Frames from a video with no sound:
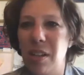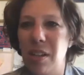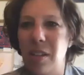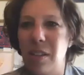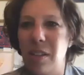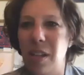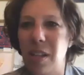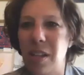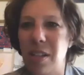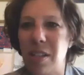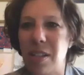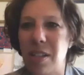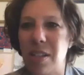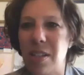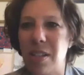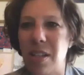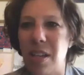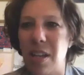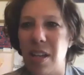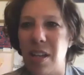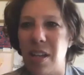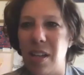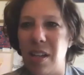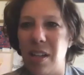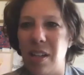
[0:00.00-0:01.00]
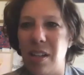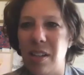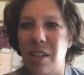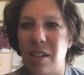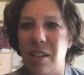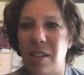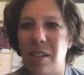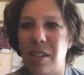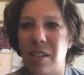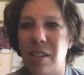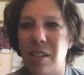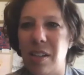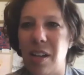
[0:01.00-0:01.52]
Let's see.
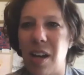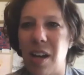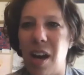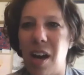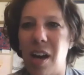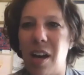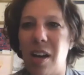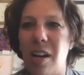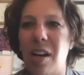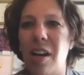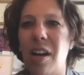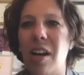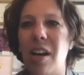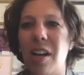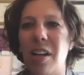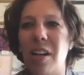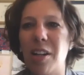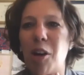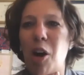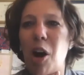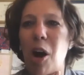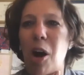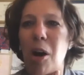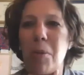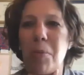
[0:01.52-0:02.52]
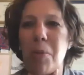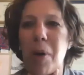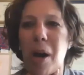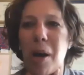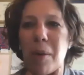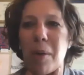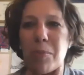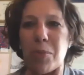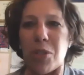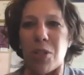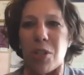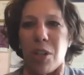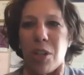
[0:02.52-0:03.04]
Uh, car
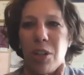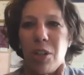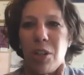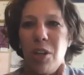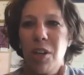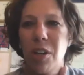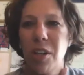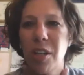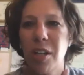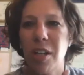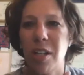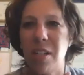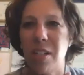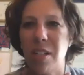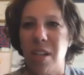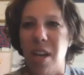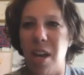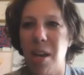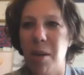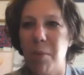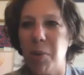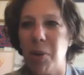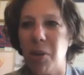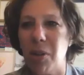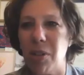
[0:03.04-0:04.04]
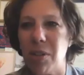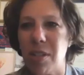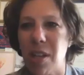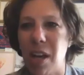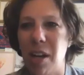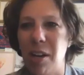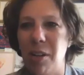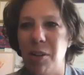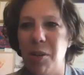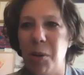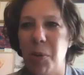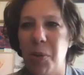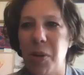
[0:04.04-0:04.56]
bombs to cookie tables. I
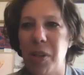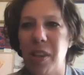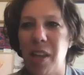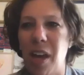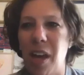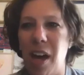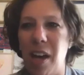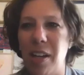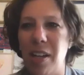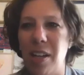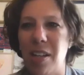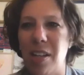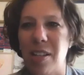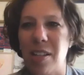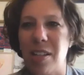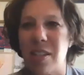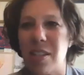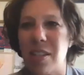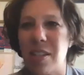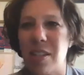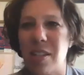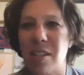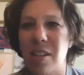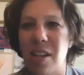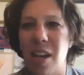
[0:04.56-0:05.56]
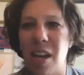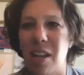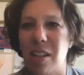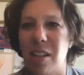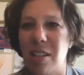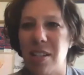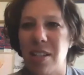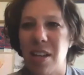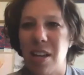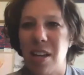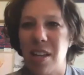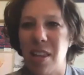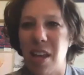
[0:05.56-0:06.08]
don't know what that is,
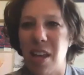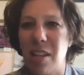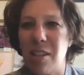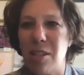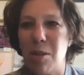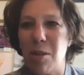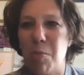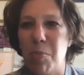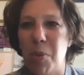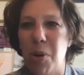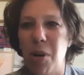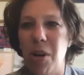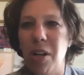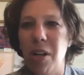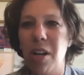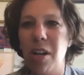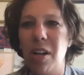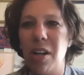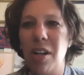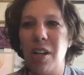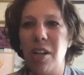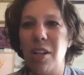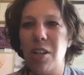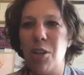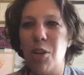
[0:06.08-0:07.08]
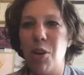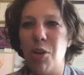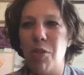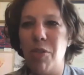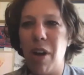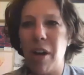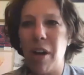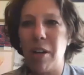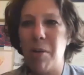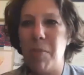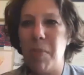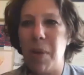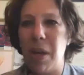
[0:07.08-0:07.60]
Nancy. That's a book you're
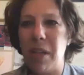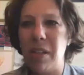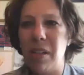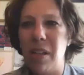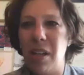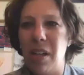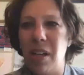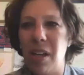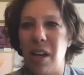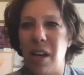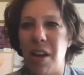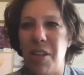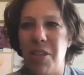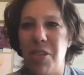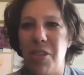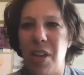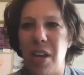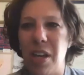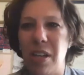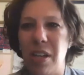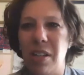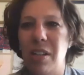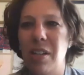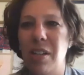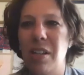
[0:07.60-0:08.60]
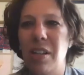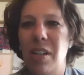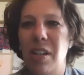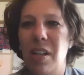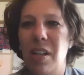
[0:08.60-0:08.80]
recommending, I think.